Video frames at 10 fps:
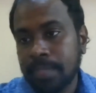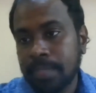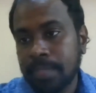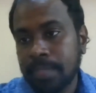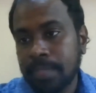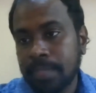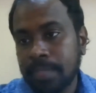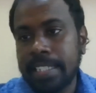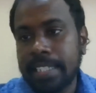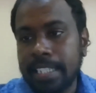And I
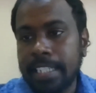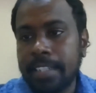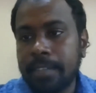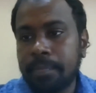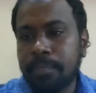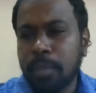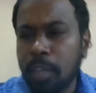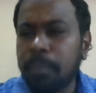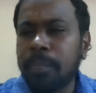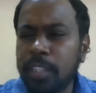think
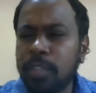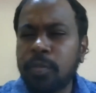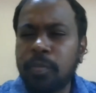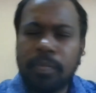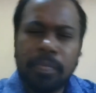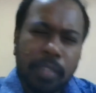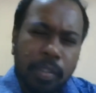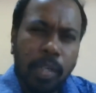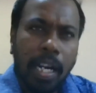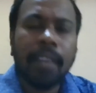probably
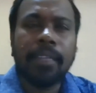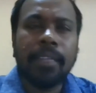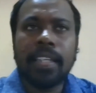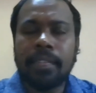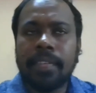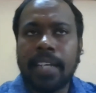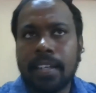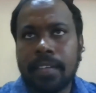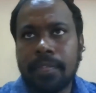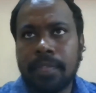you are well aware
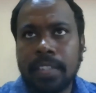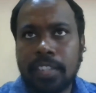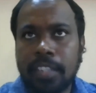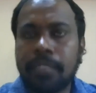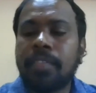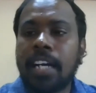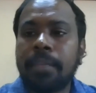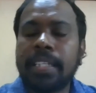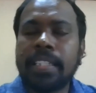of shrimp farming.